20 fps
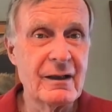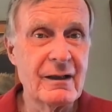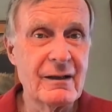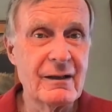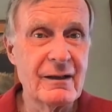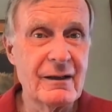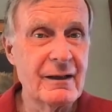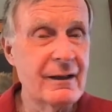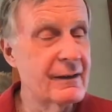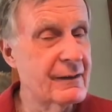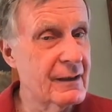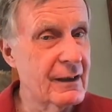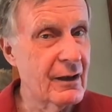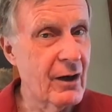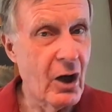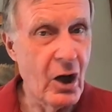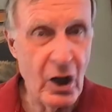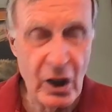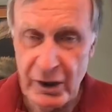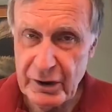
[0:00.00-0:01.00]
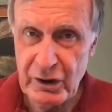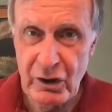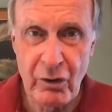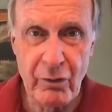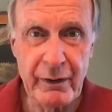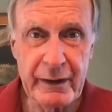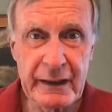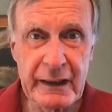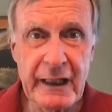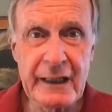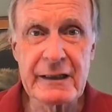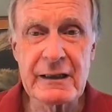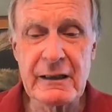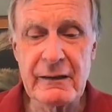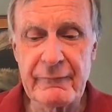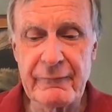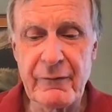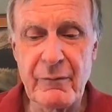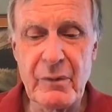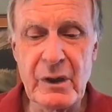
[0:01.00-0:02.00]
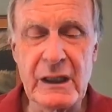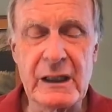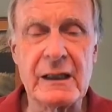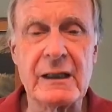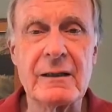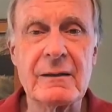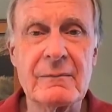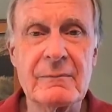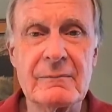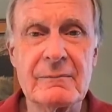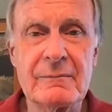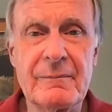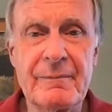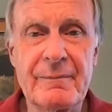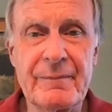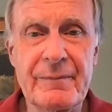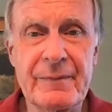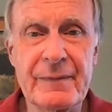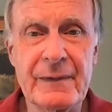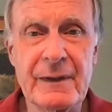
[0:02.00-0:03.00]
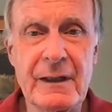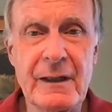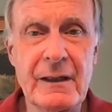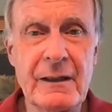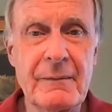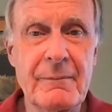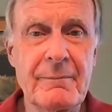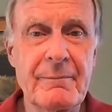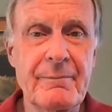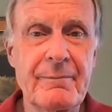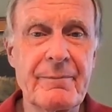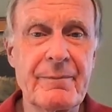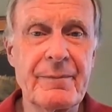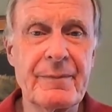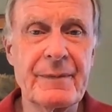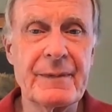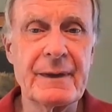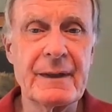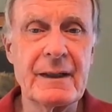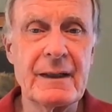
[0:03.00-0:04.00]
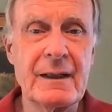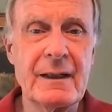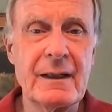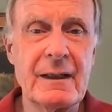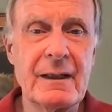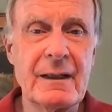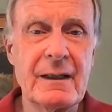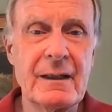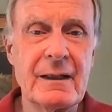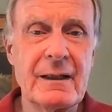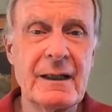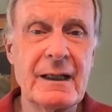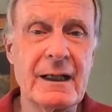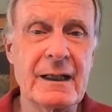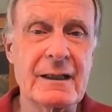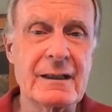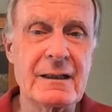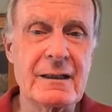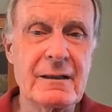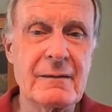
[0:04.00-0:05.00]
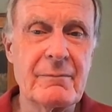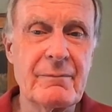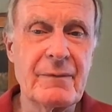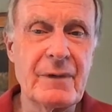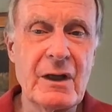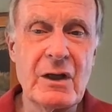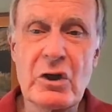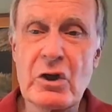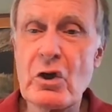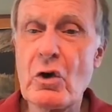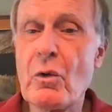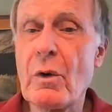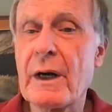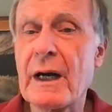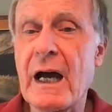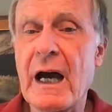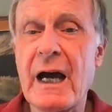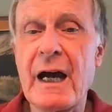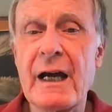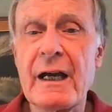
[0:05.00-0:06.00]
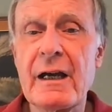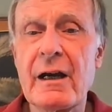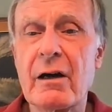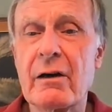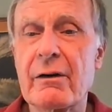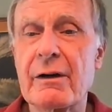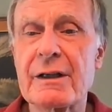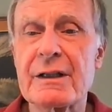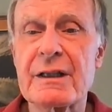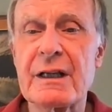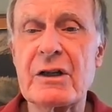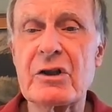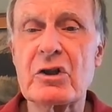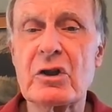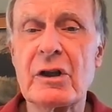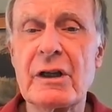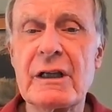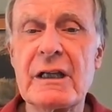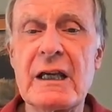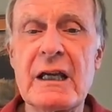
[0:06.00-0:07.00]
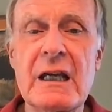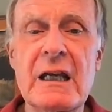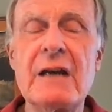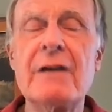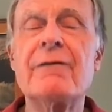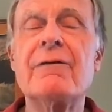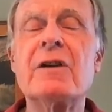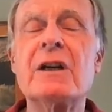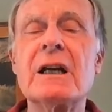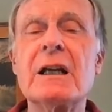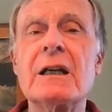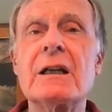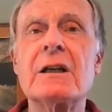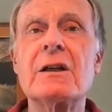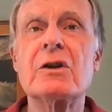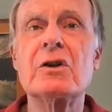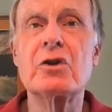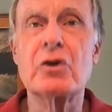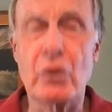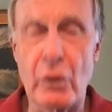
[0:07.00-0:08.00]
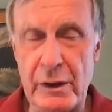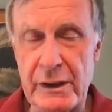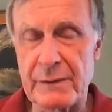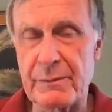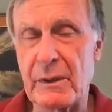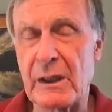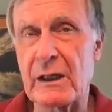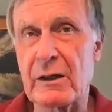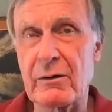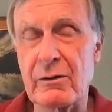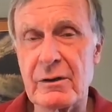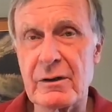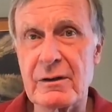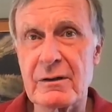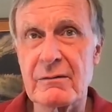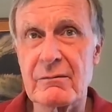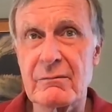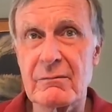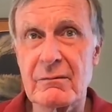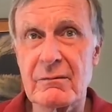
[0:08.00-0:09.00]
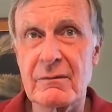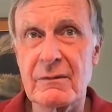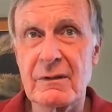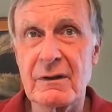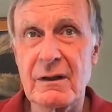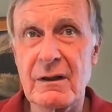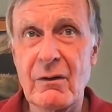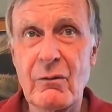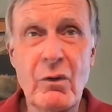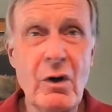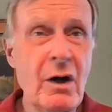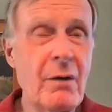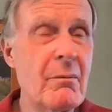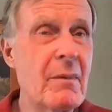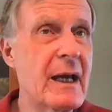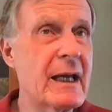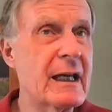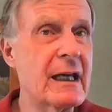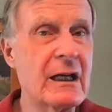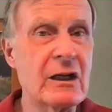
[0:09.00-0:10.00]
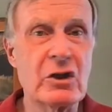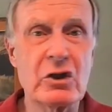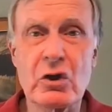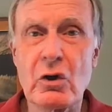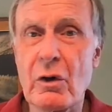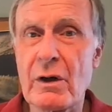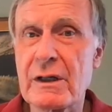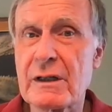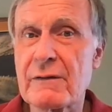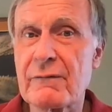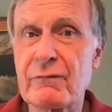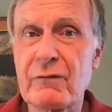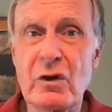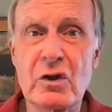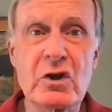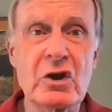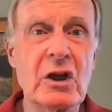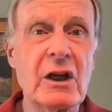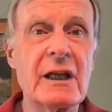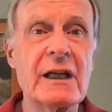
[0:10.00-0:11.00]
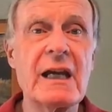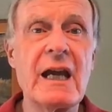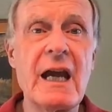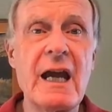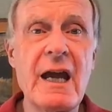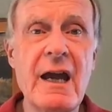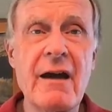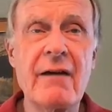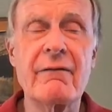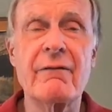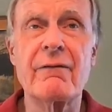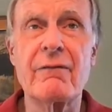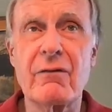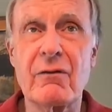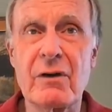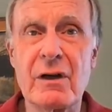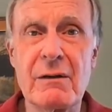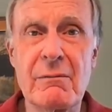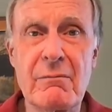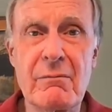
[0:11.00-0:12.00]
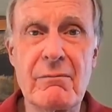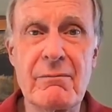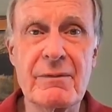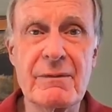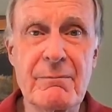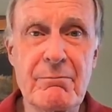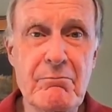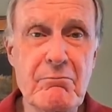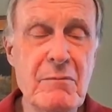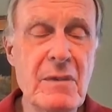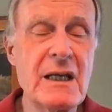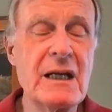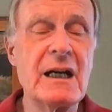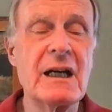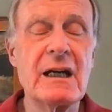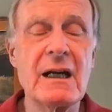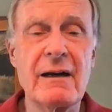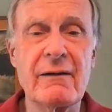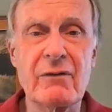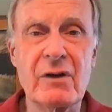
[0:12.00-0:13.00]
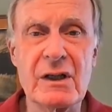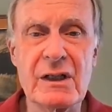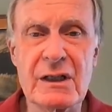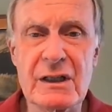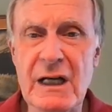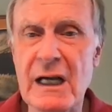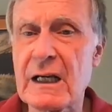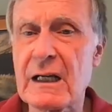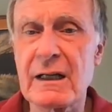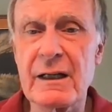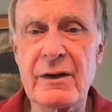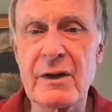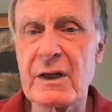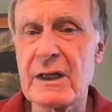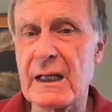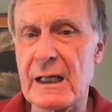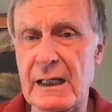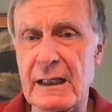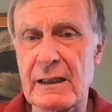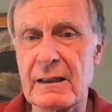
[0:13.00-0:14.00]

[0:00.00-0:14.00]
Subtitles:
It's an ongoing lesson for me. Okay? Next, you and I are essentially infinite choice makers. We're making choice virtually every minute, every second of the day.